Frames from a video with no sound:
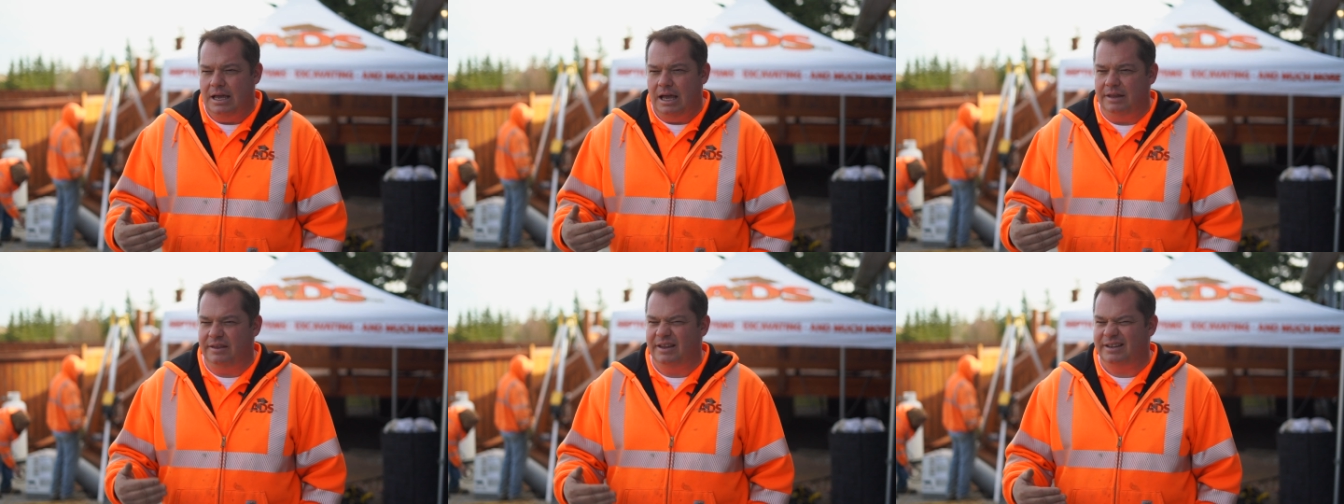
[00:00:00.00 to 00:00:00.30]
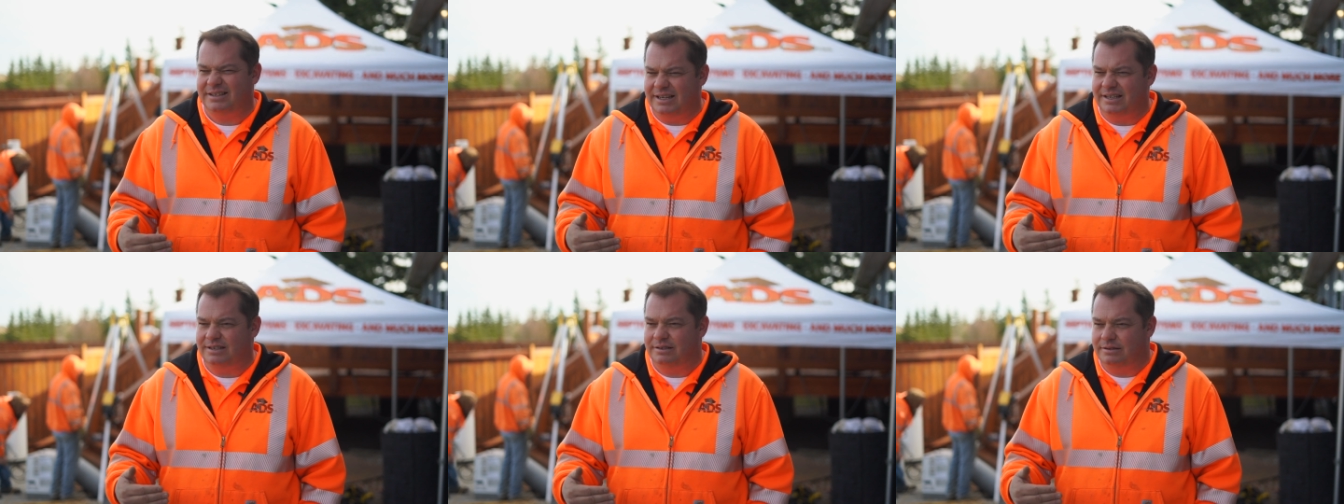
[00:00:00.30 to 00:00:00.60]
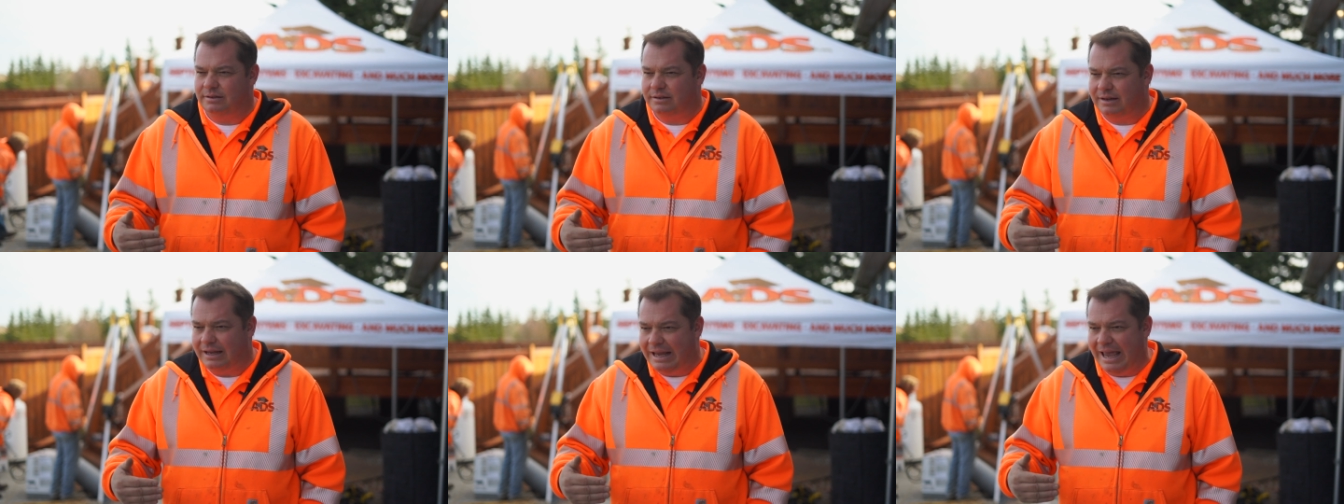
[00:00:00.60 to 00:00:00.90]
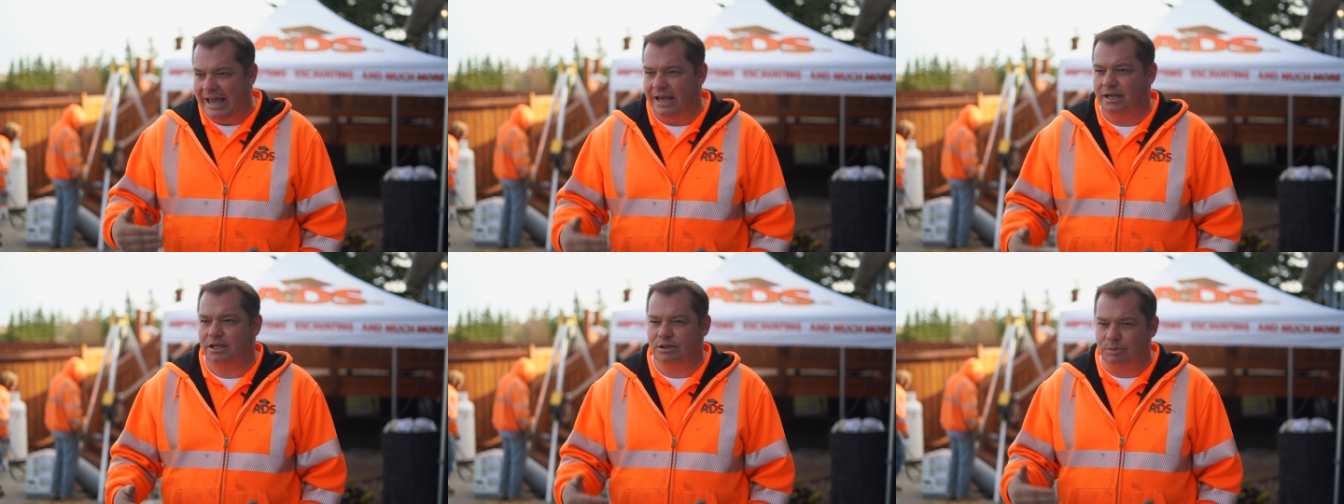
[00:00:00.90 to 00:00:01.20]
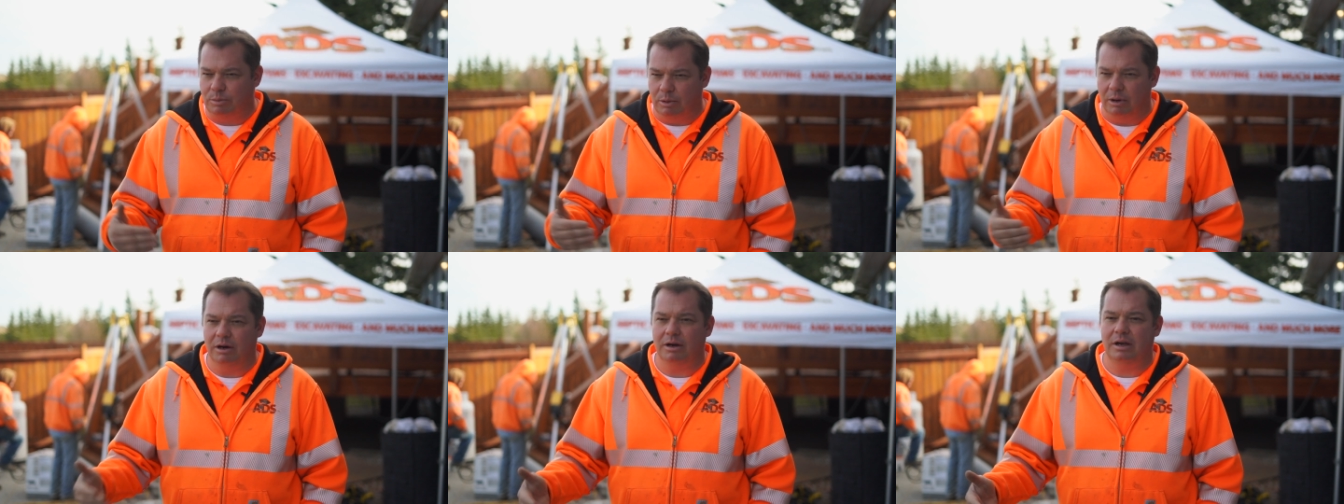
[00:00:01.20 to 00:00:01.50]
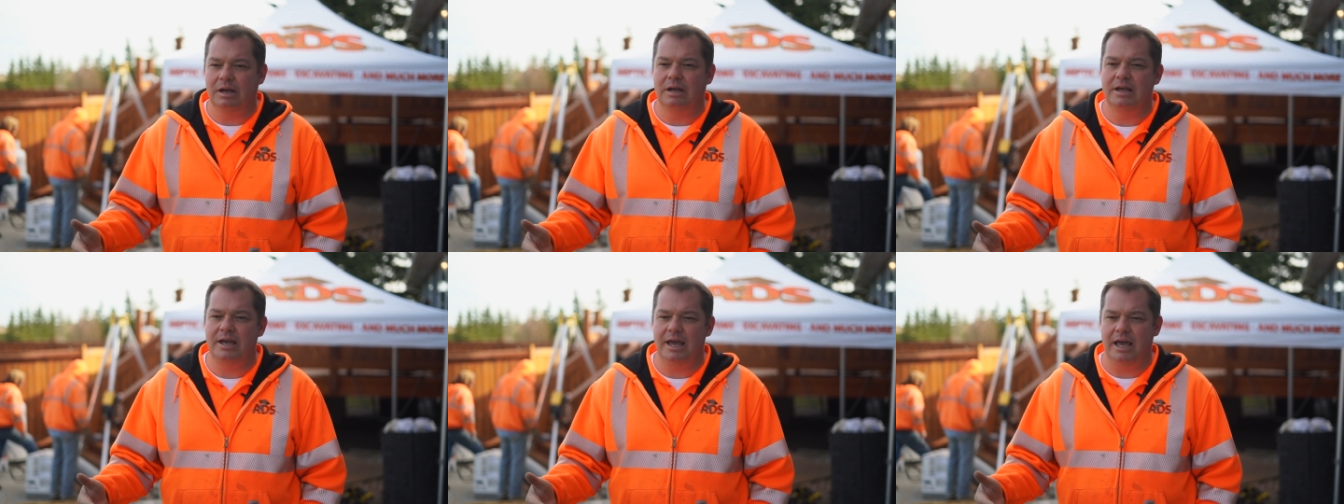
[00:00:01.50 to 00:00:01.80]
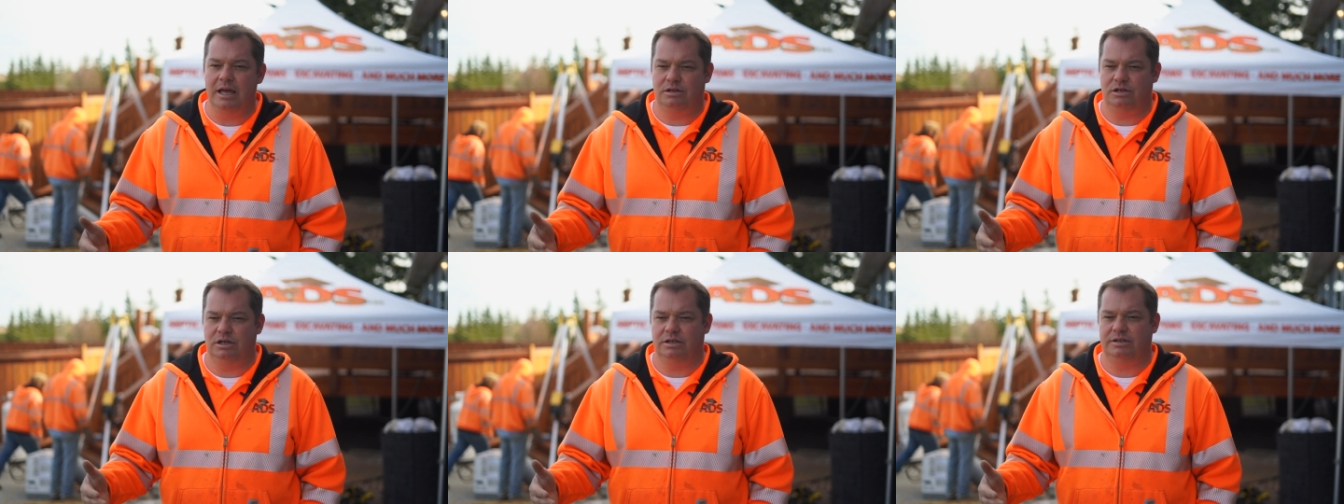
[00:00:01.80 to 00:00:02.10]
And this isn't guesswork,
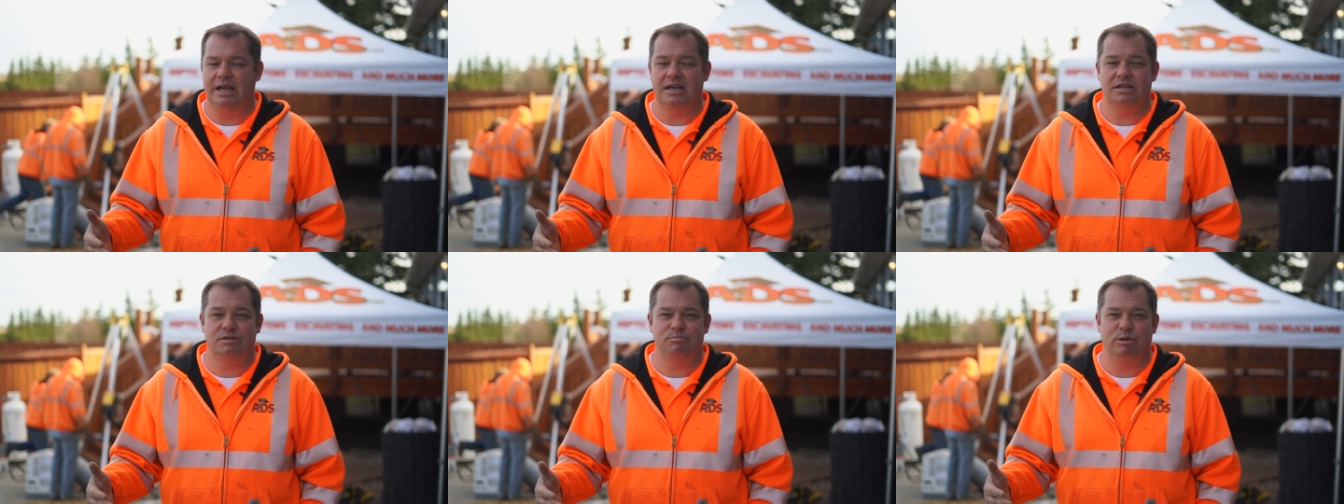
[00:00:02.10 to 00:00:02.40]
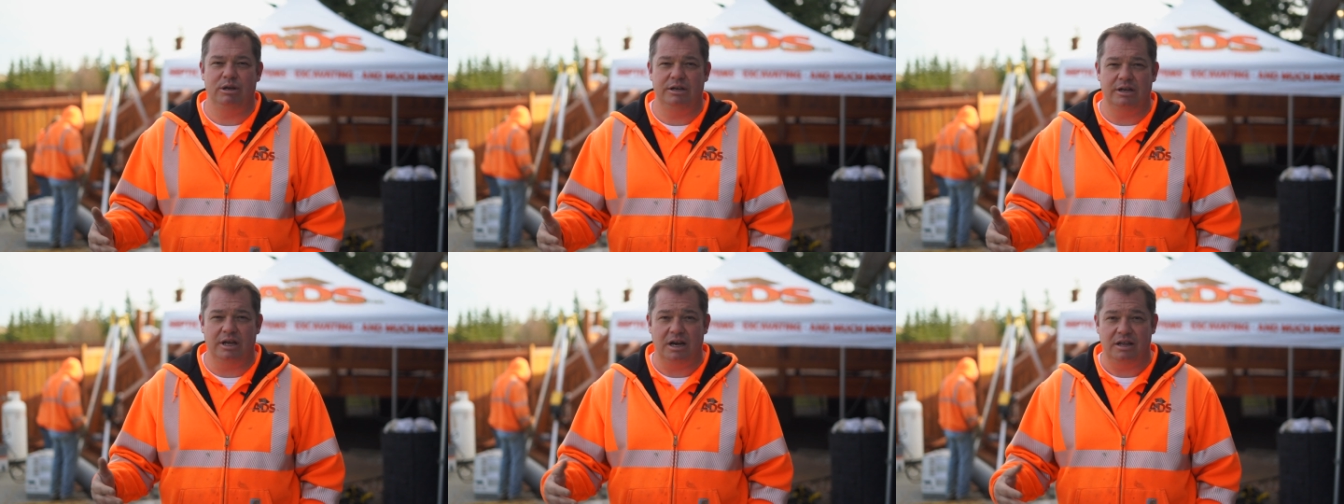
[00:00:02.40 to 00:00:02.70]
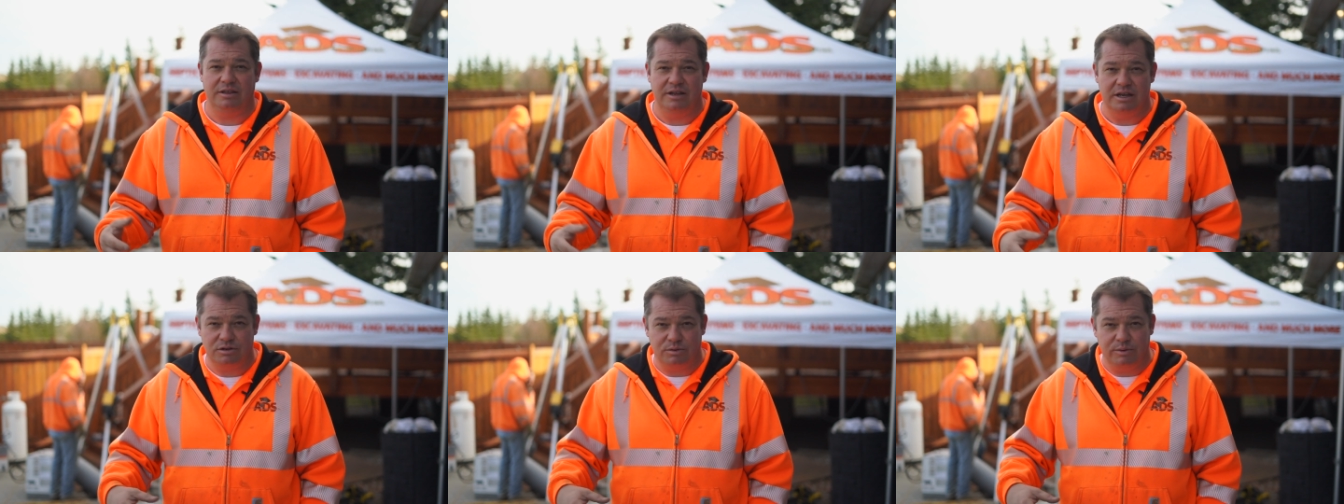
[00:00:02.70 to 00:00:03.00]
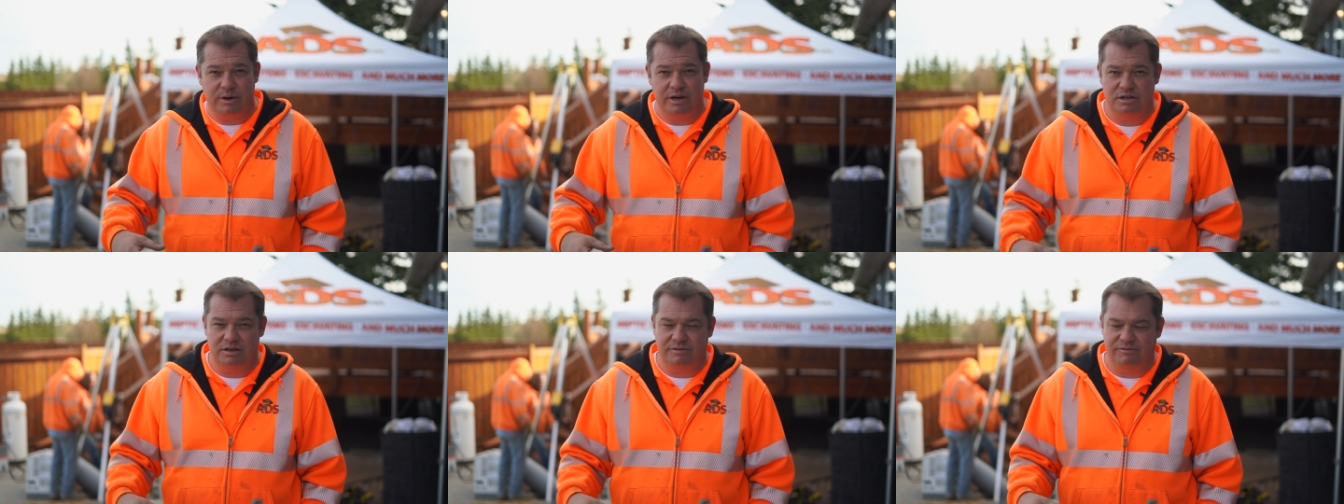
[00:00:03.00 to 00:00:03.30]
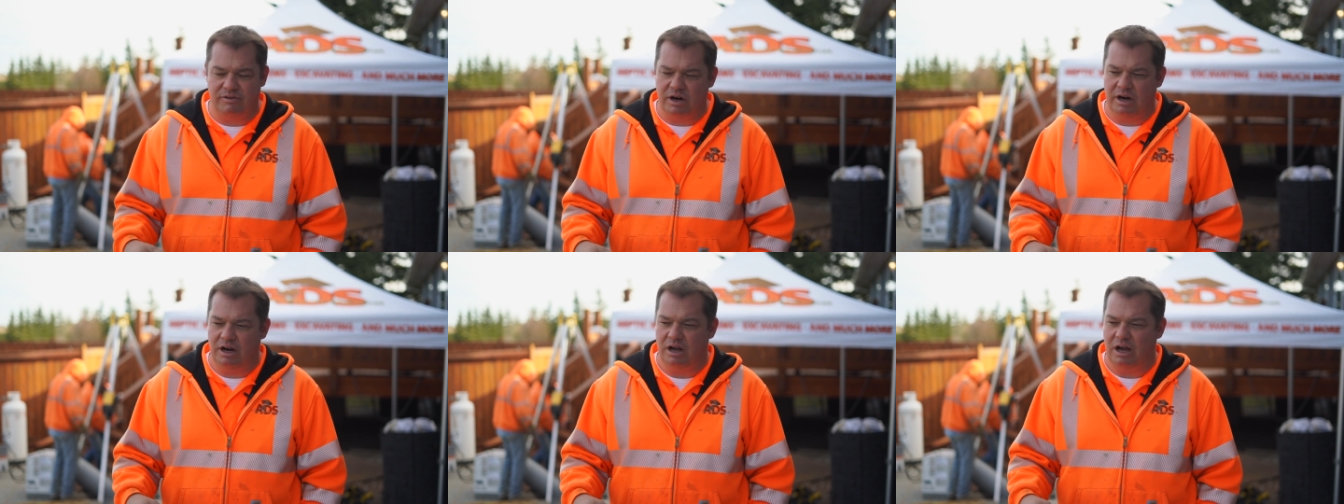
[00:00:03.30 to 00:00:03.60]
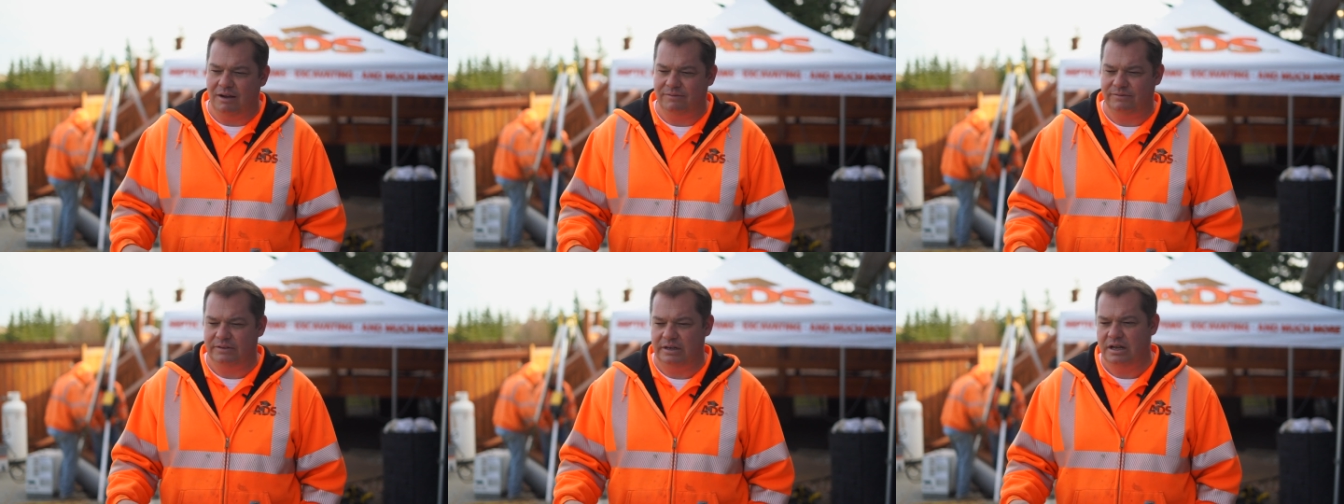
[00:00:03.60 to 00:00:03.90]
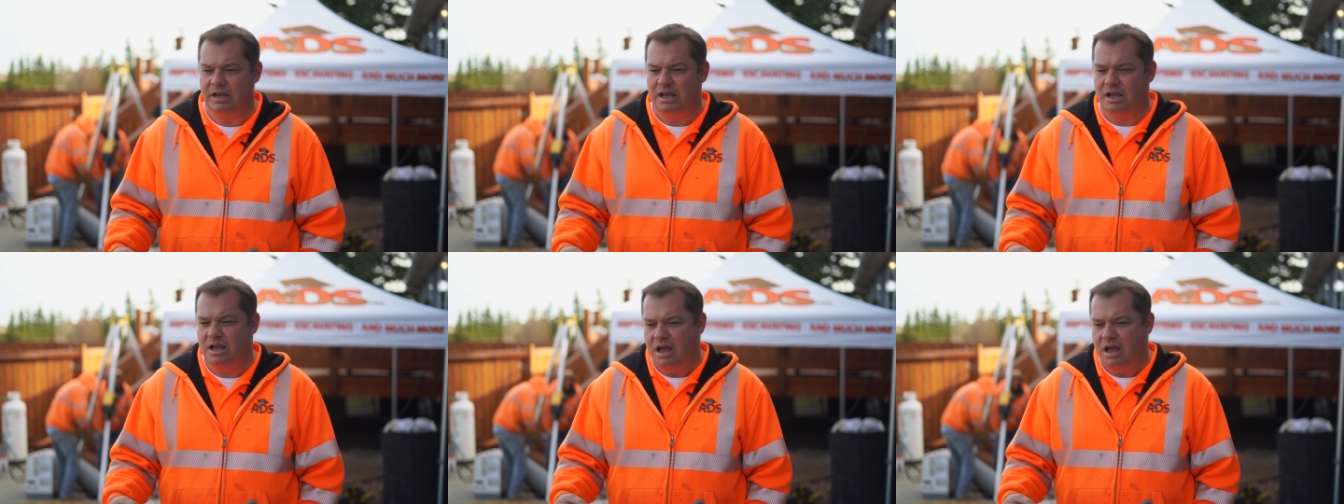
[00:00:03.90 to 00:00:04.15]
it just hasn't been done in this region very often.